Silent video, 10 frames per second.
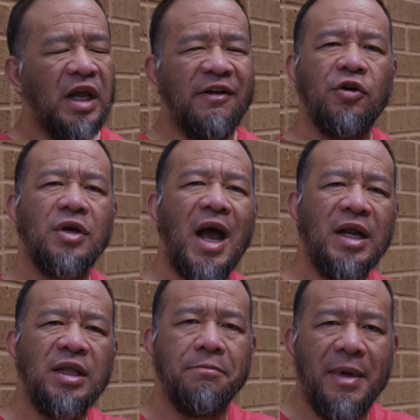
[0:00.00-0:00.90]
If you're
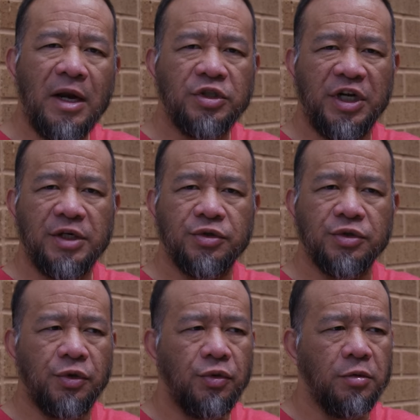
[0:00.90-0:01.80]
not in the medal
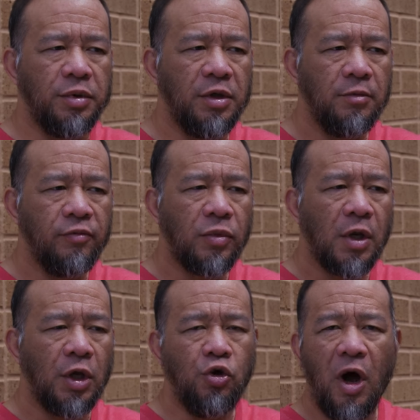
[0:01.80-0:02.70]
chasers group,
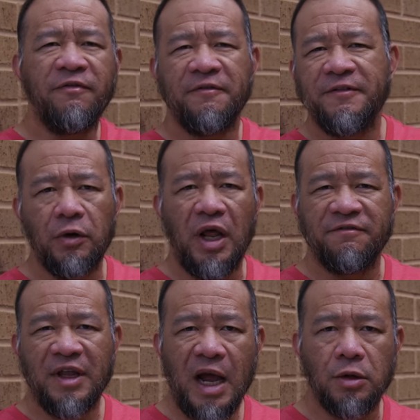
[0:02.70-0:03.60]
you often feel
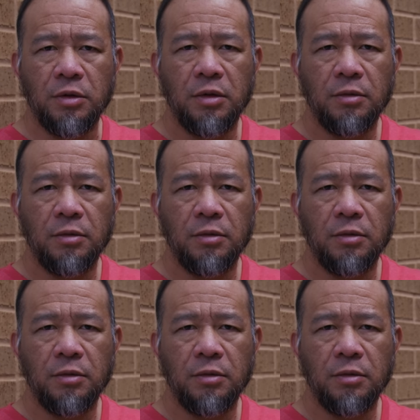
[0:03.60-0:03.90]
left out,